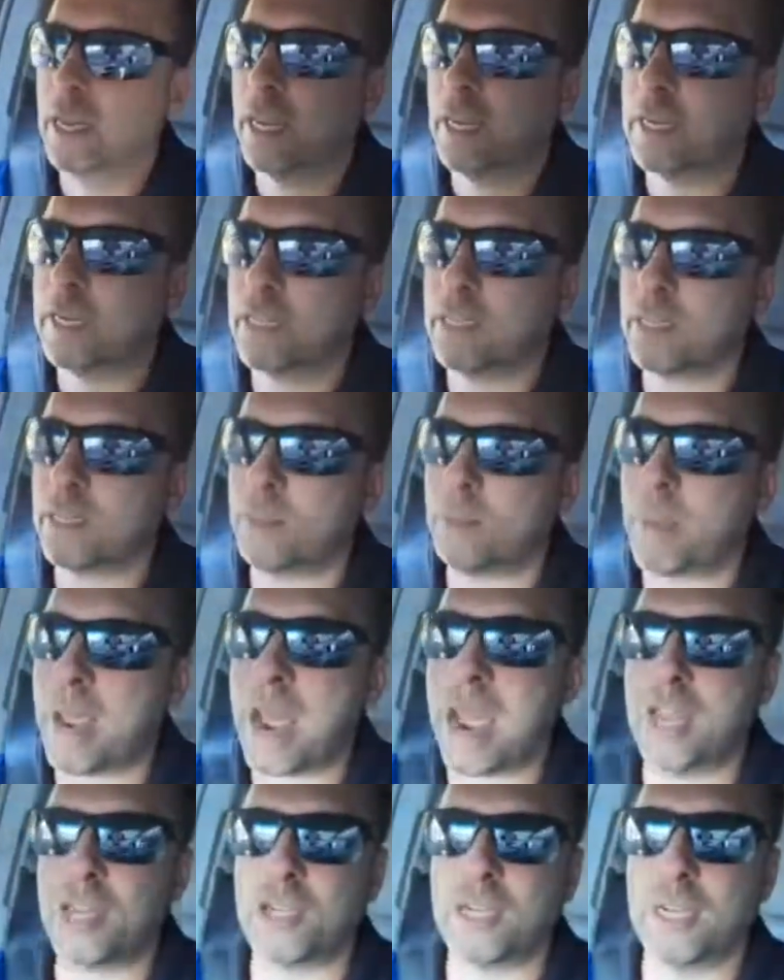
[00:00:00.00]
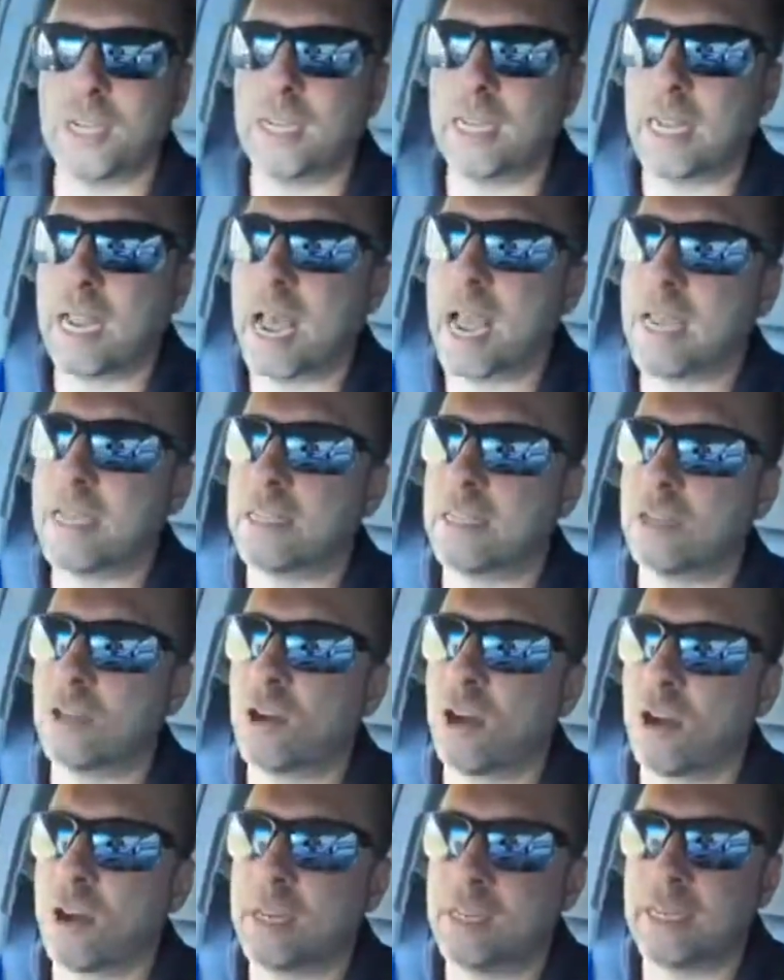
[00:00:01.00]
And he's smashing the ice as
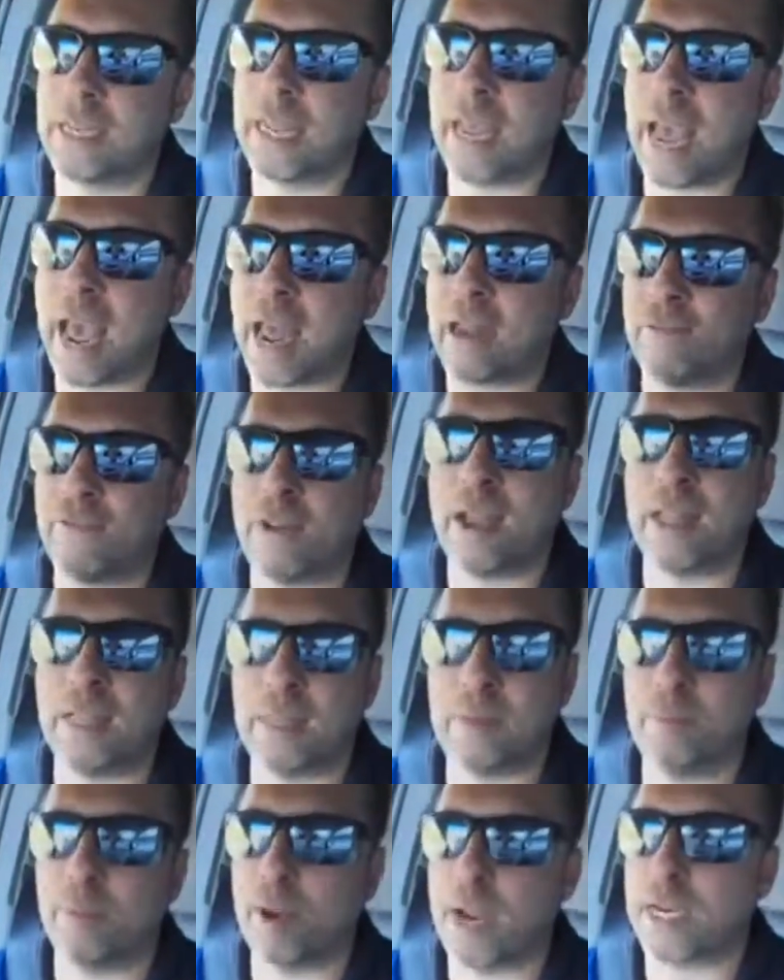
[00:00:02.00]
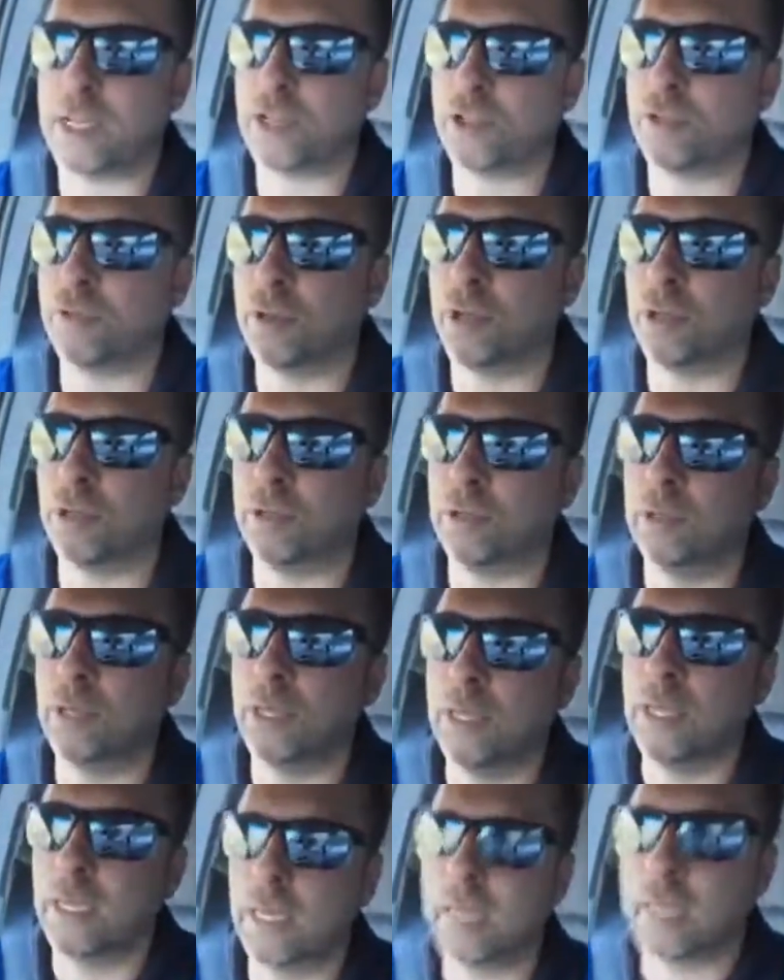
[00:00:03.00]
hard as he can, finally breaks through
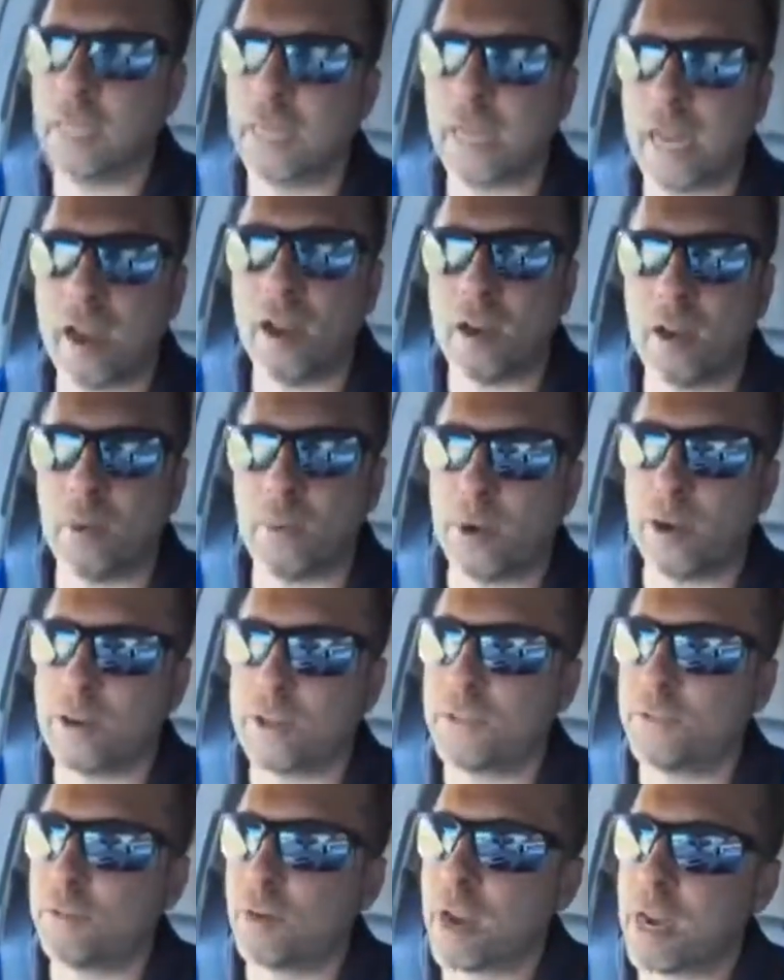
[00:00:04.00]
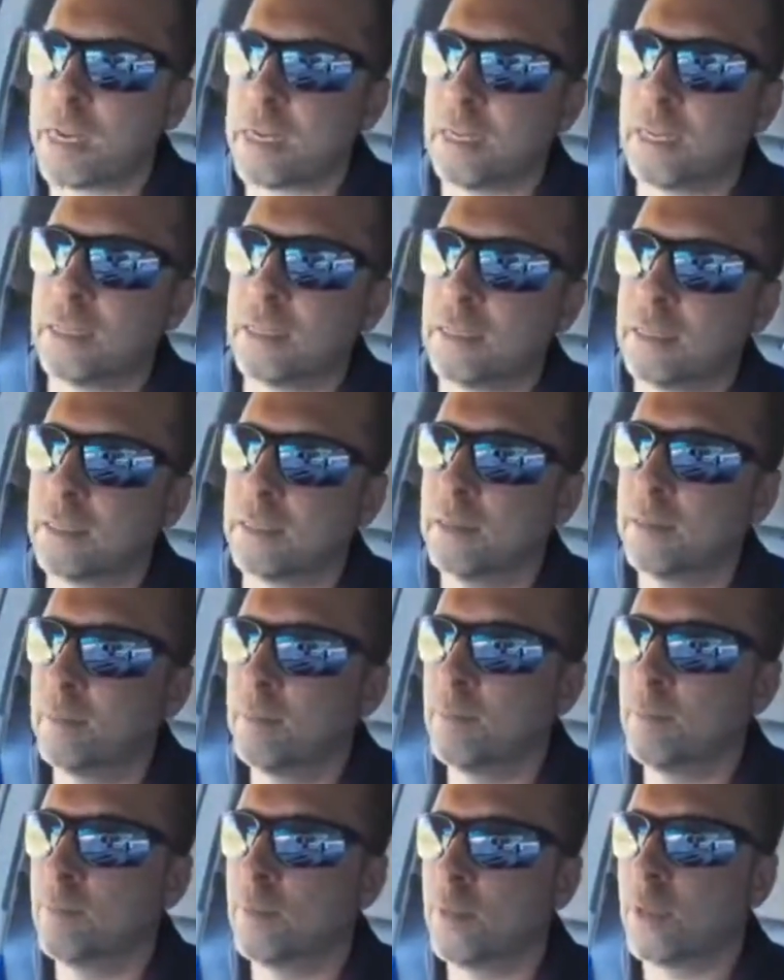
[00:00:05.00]
in the area where his friend is.
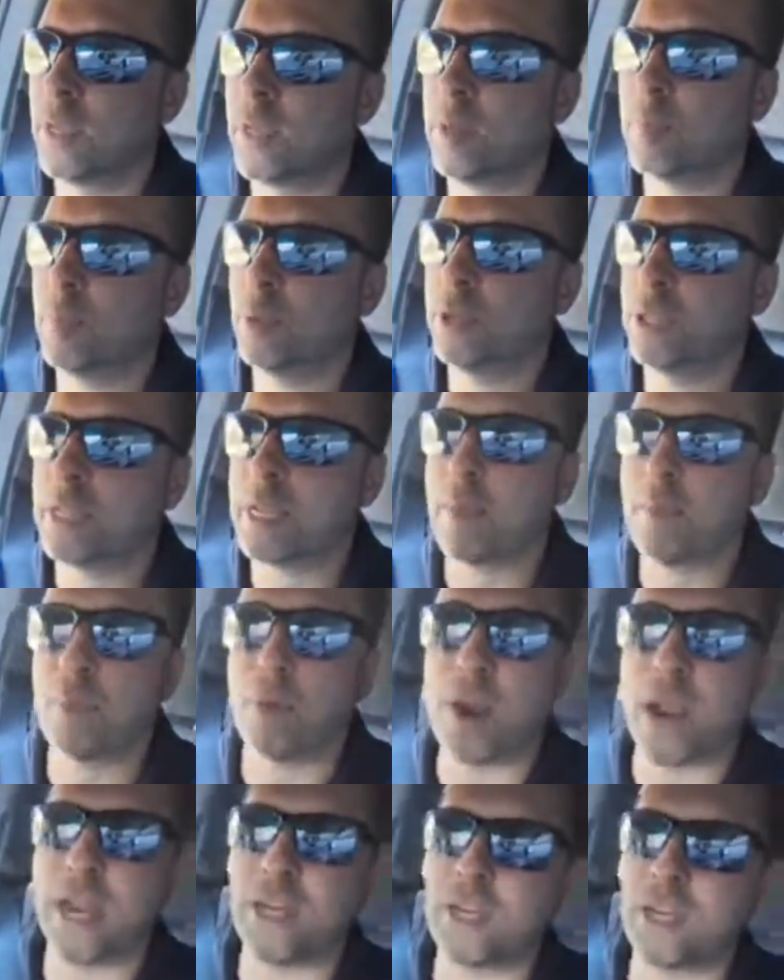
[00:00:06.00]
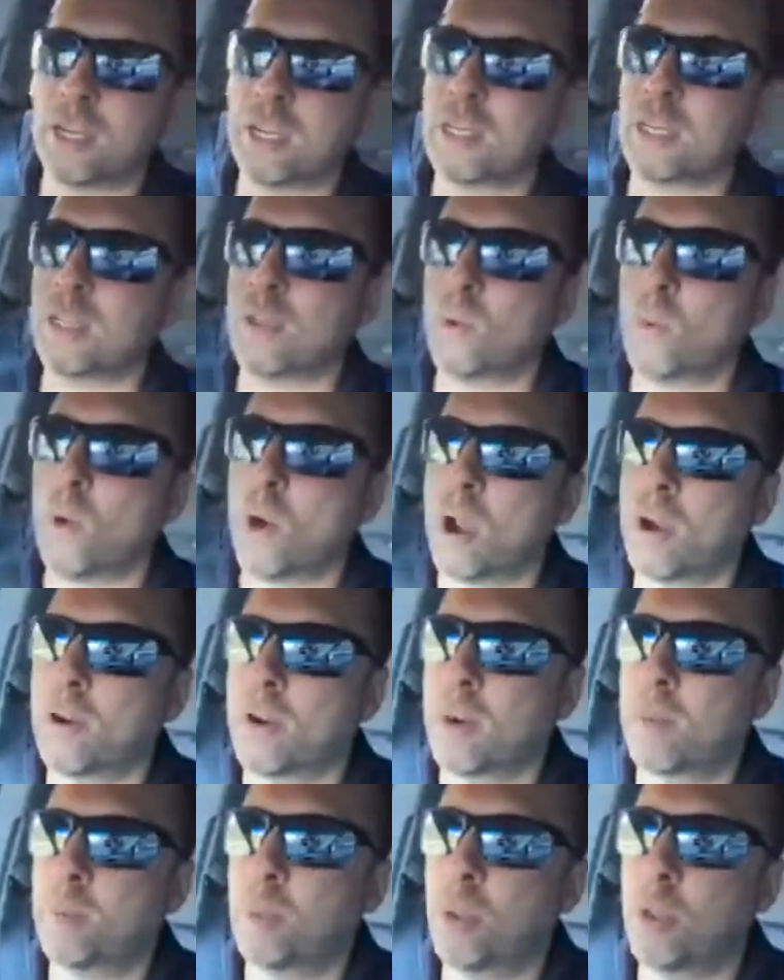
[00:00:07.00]
And he puts that branch into the water
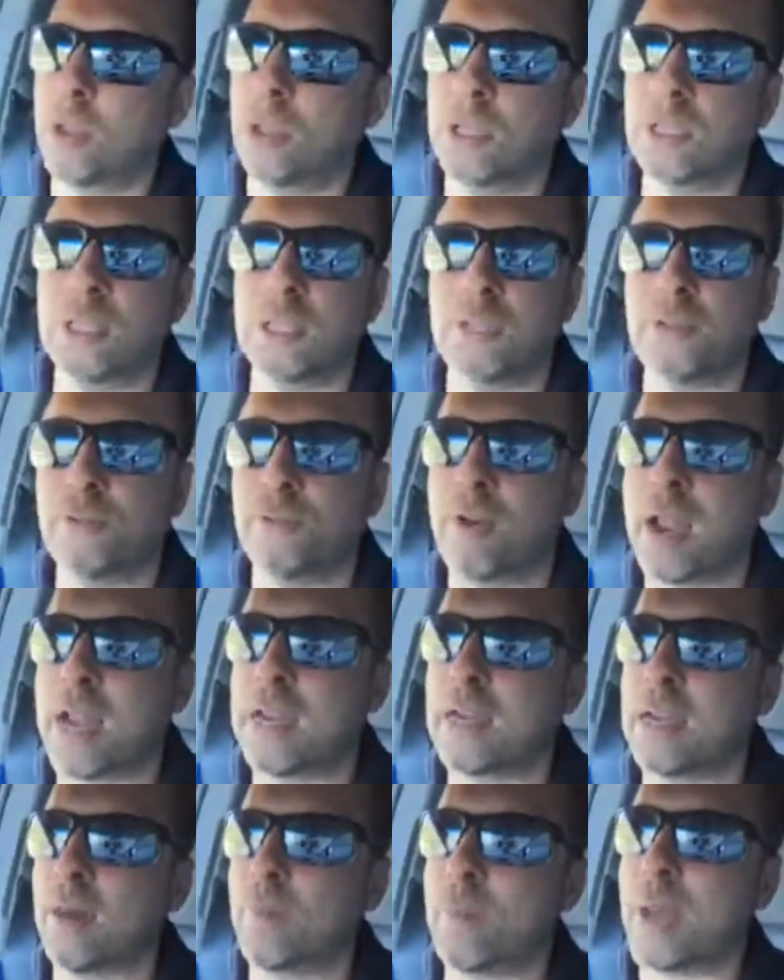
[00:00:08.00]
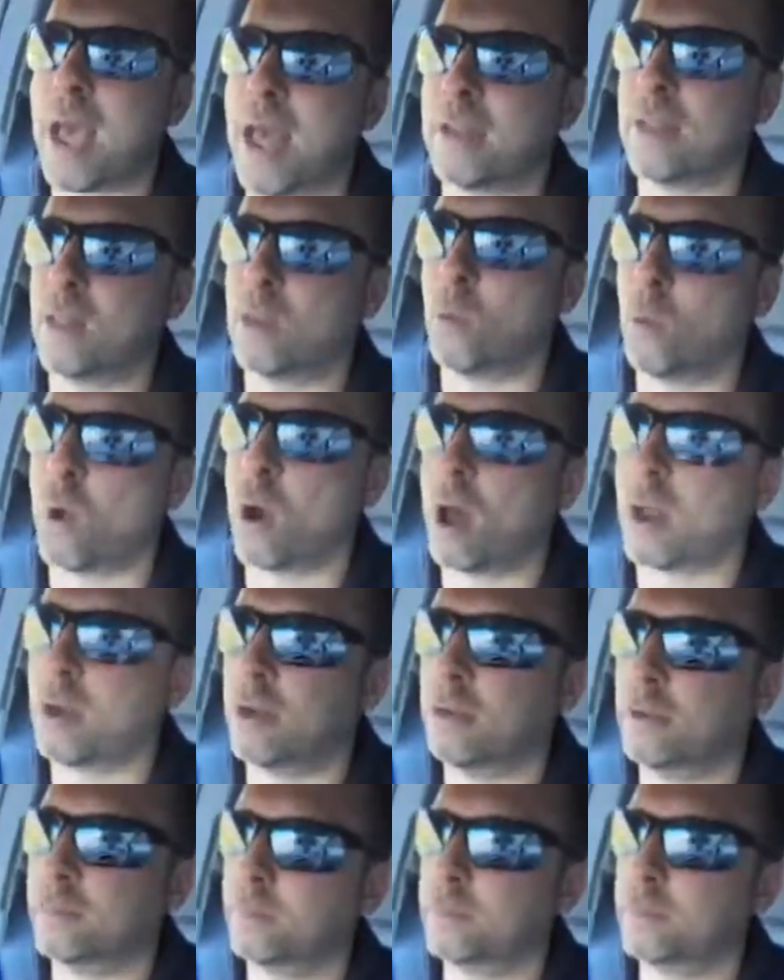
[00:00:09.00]
and pulls his friend up out of the water.